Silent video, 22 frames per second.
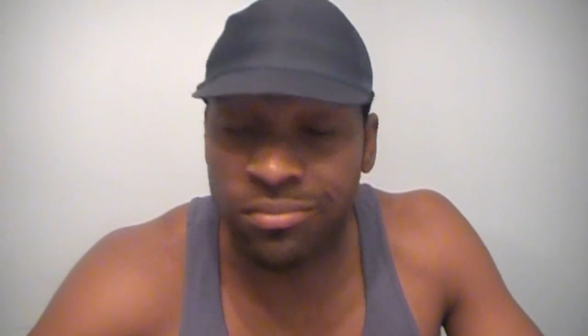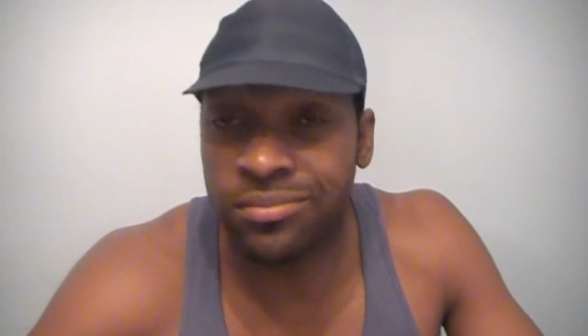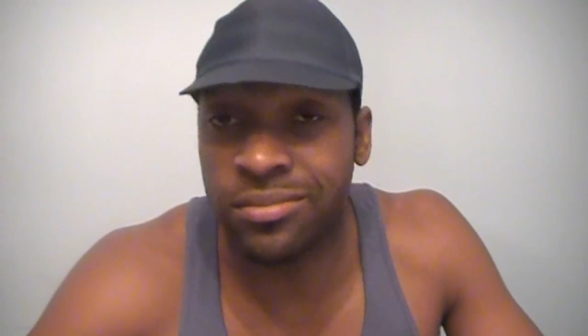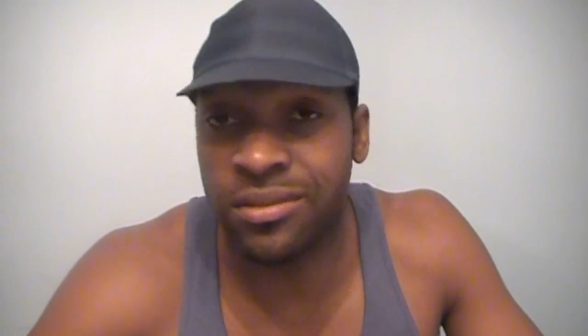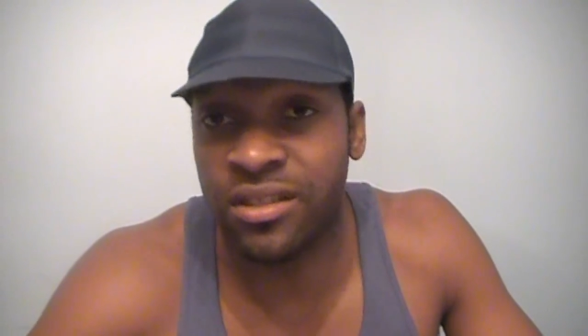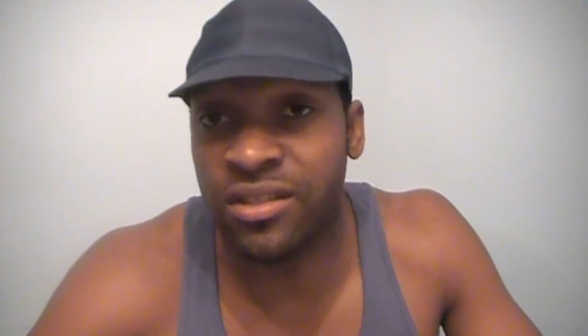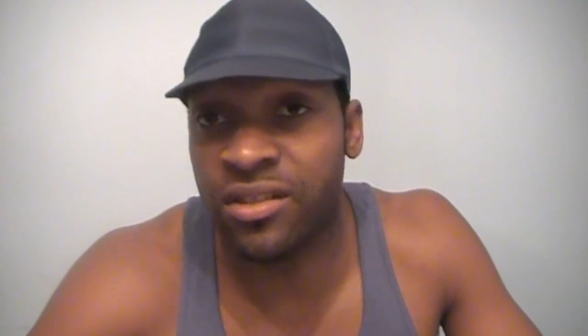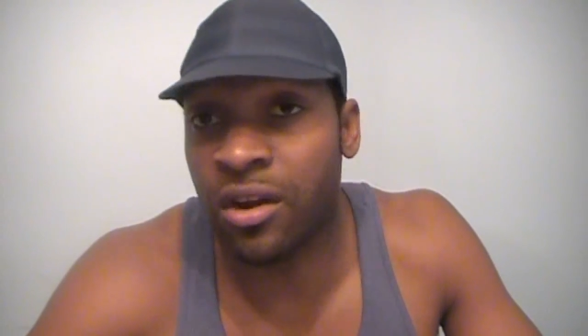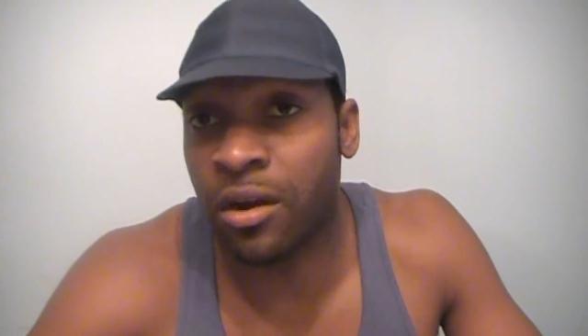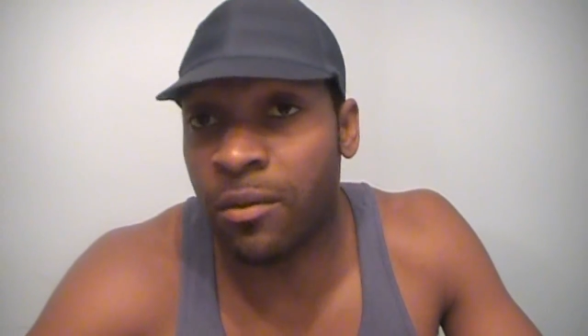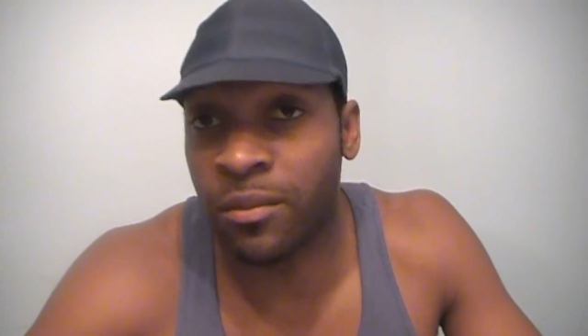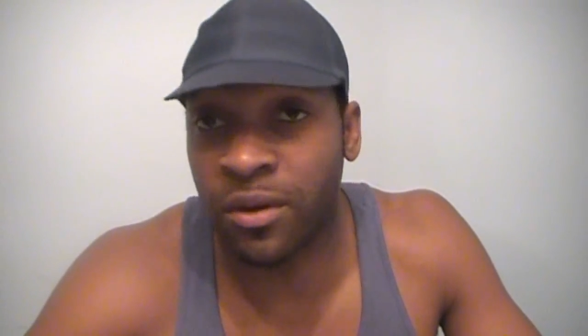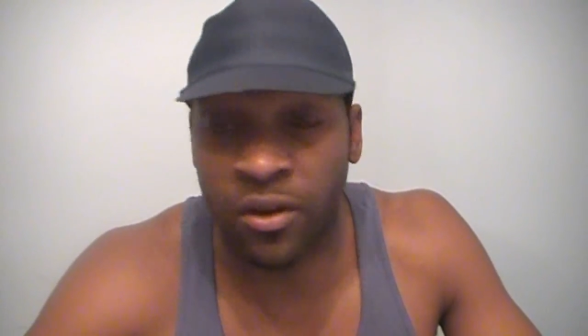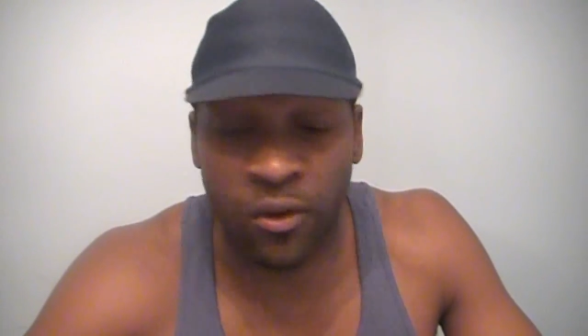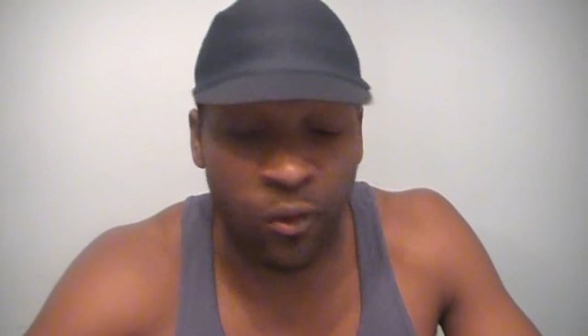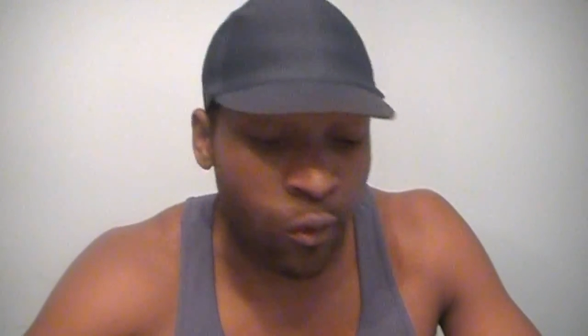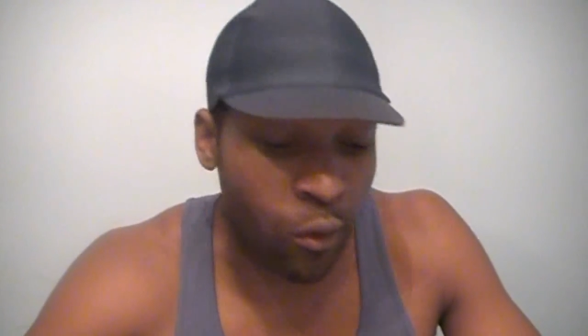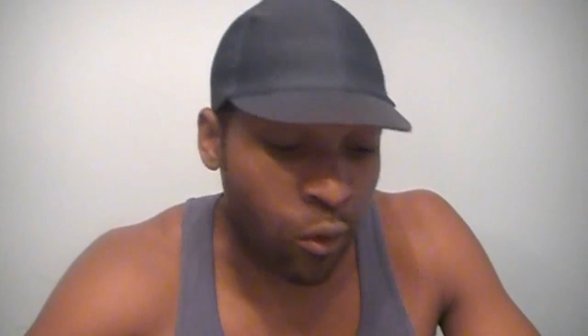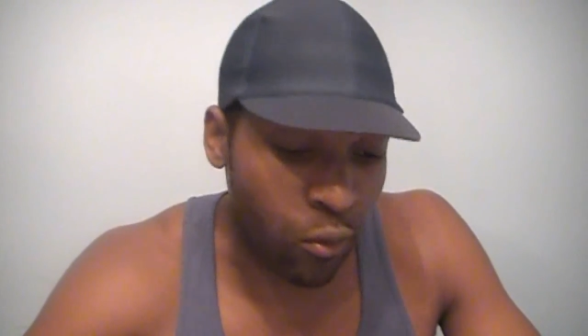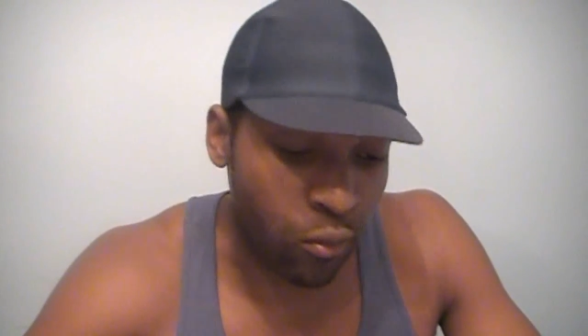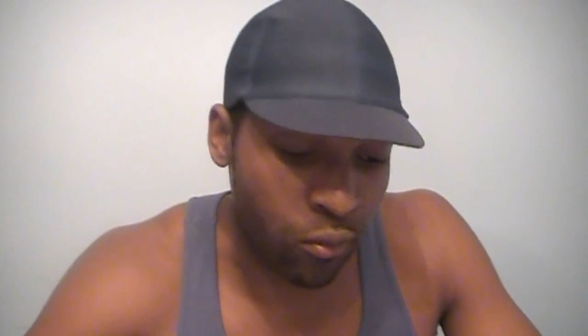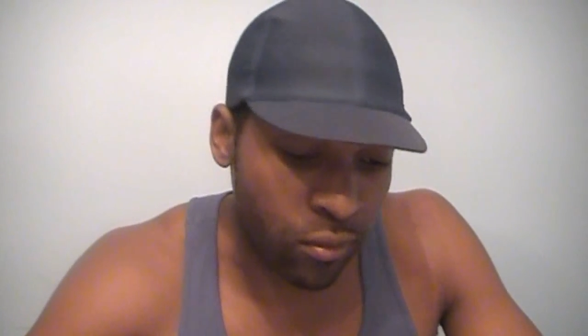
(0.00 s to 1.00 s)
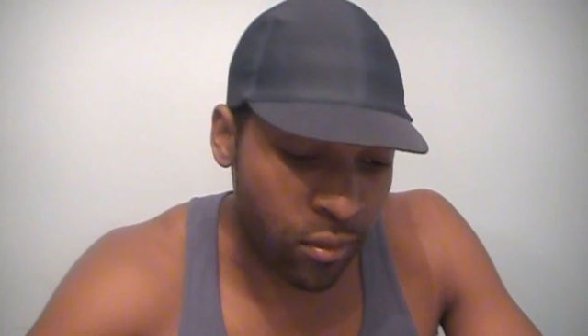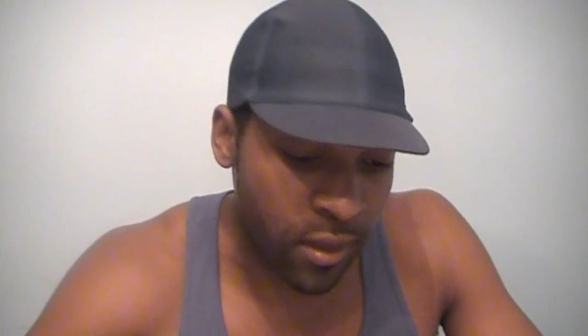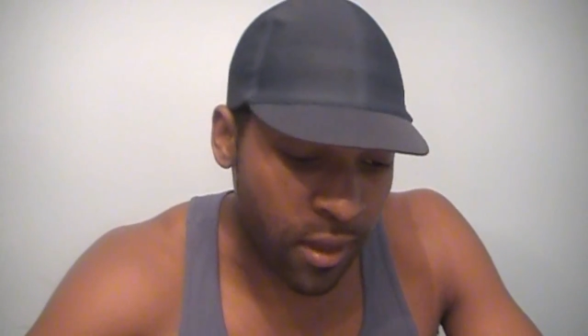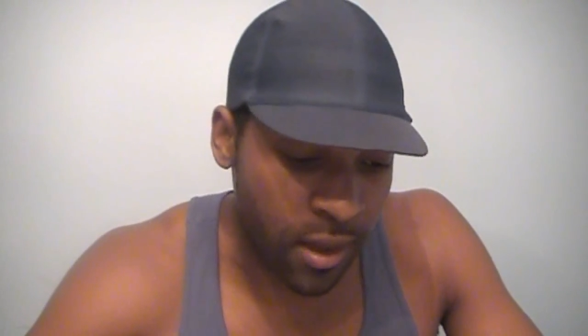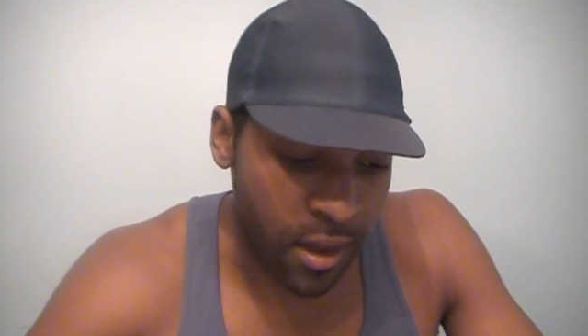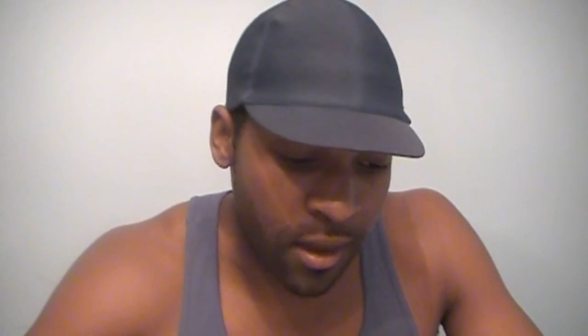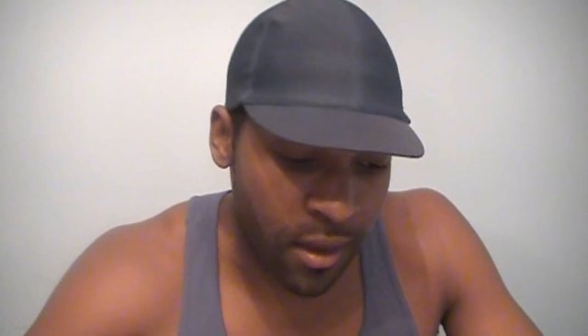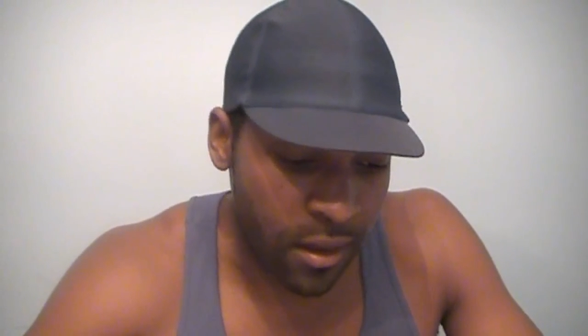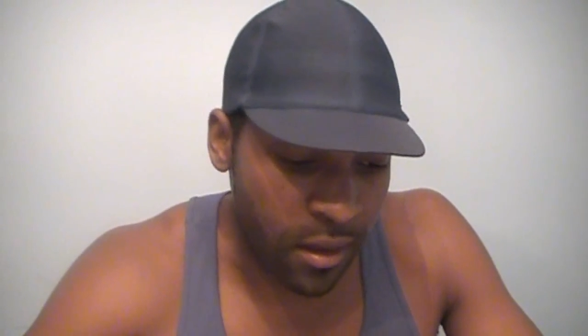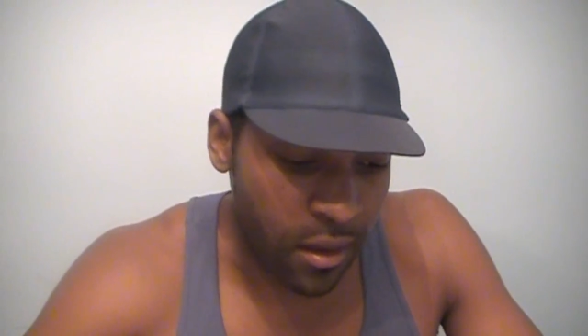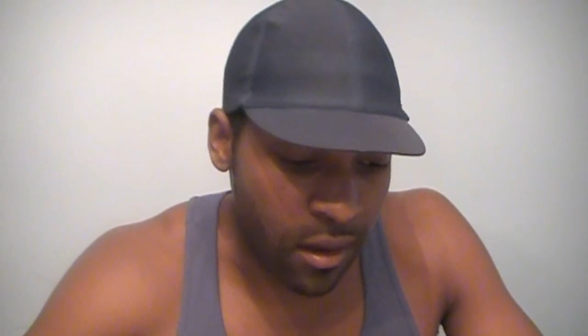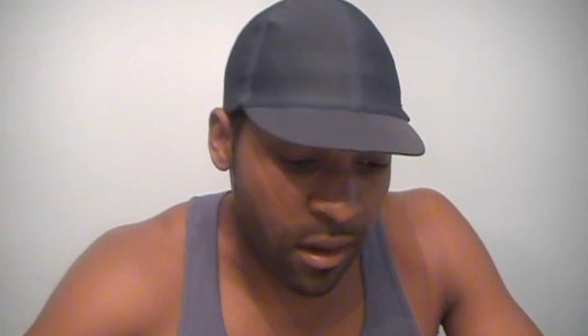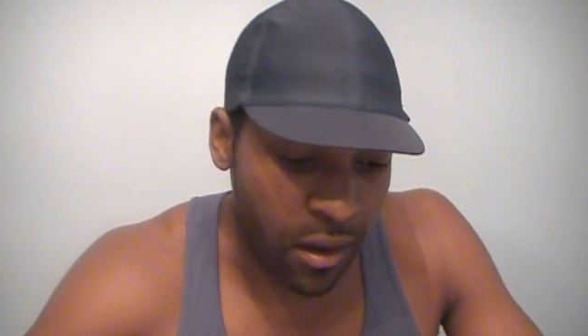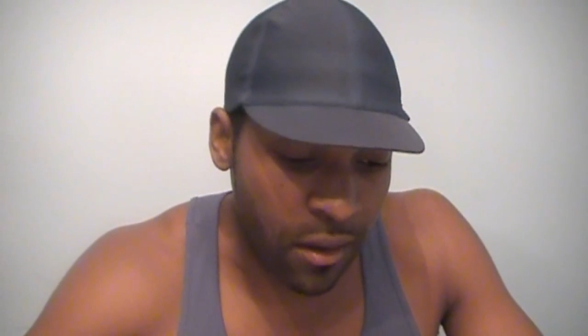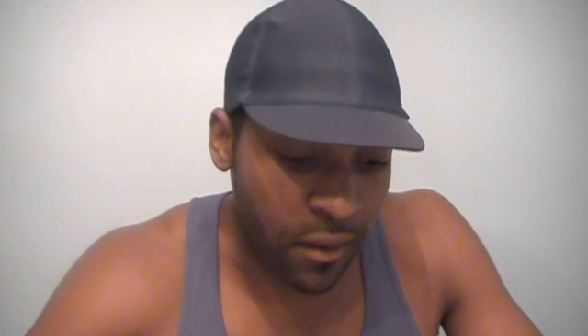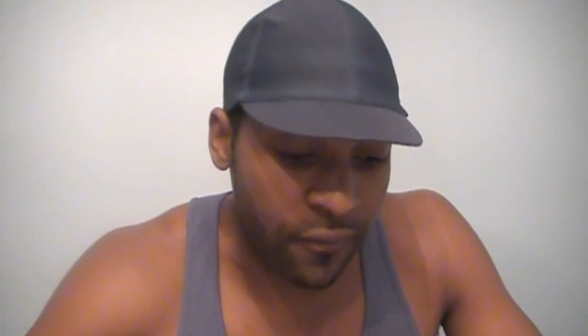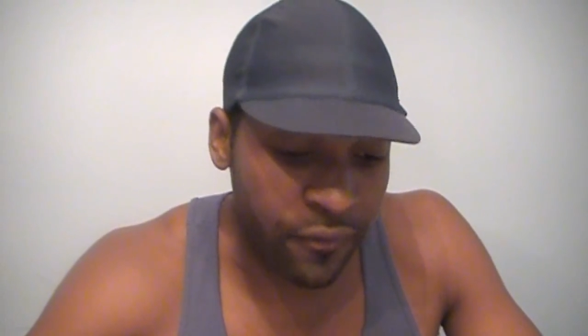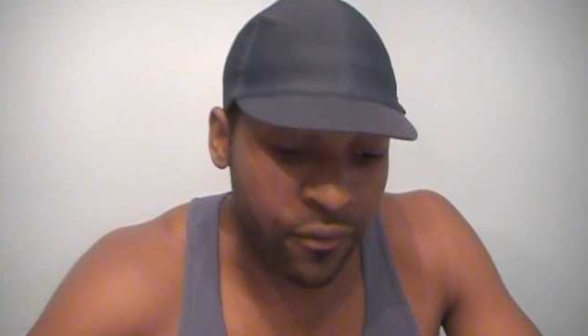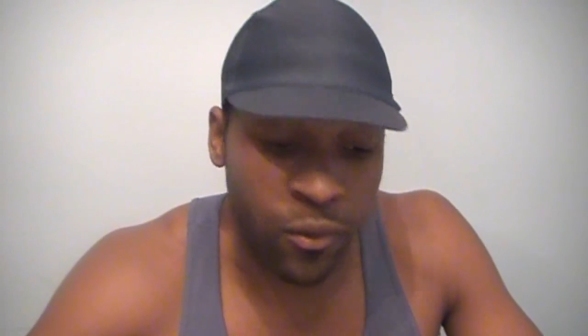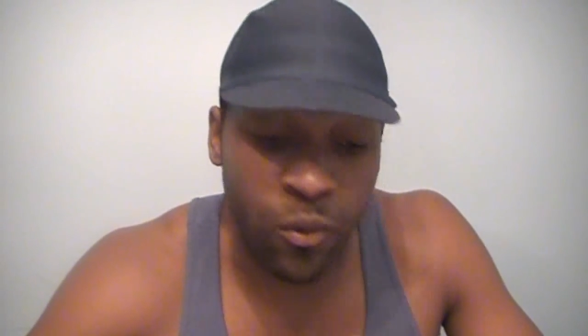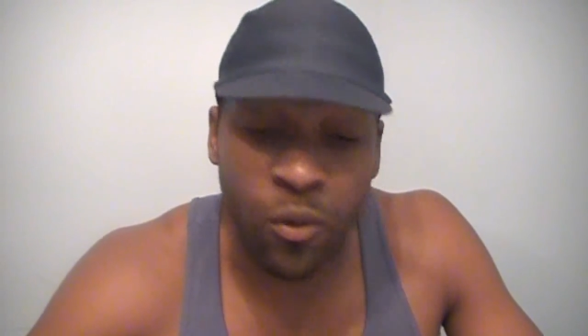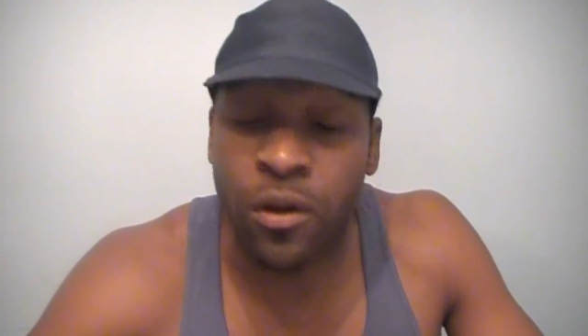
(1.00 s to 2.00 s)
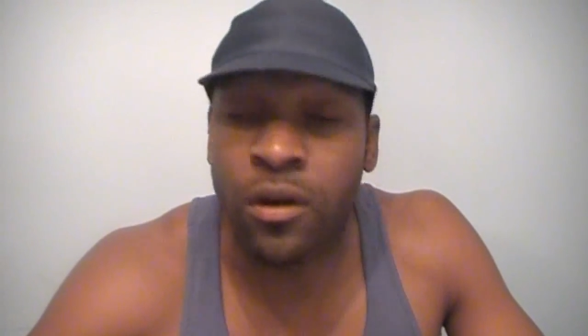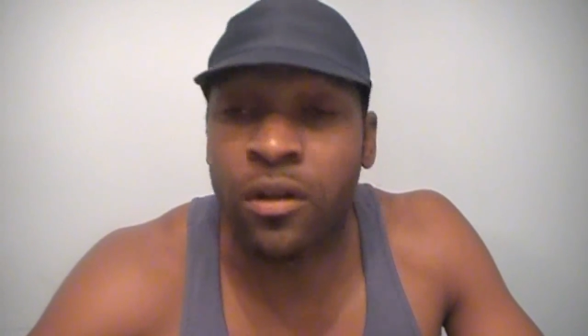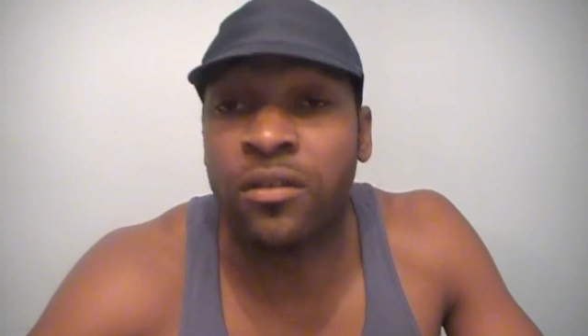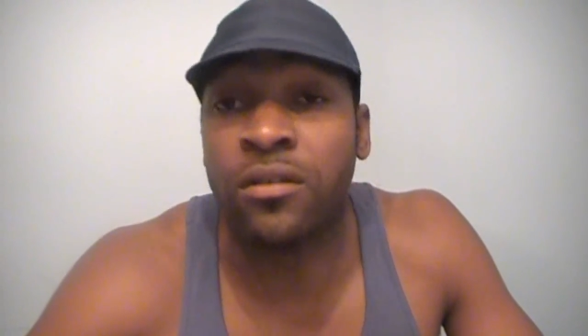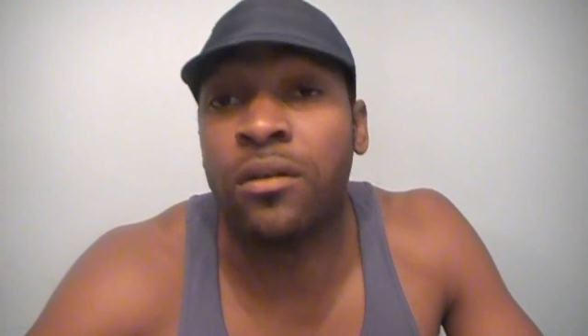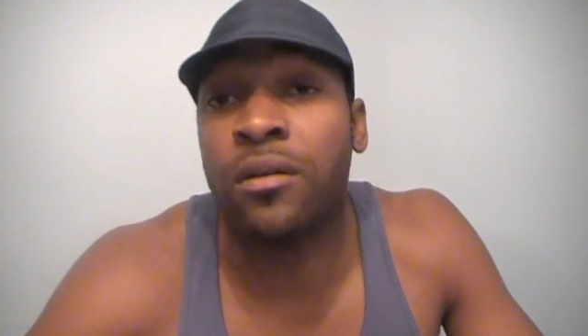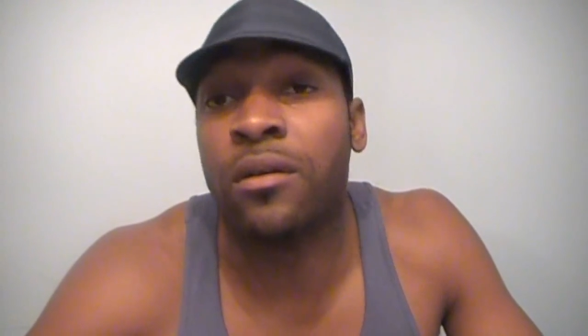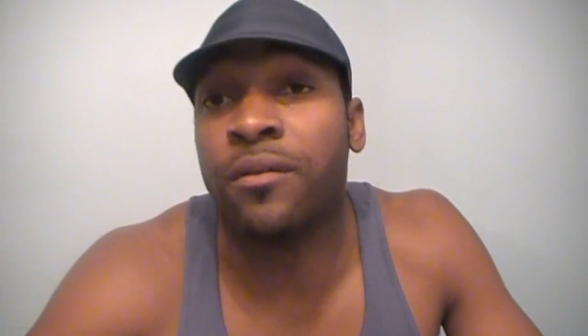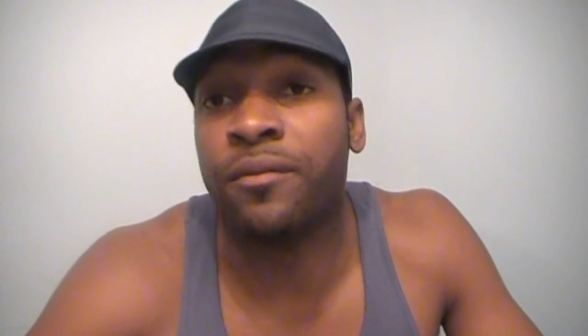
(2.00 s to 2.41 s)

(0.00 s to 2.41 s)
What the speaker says: determine a growth. If you want to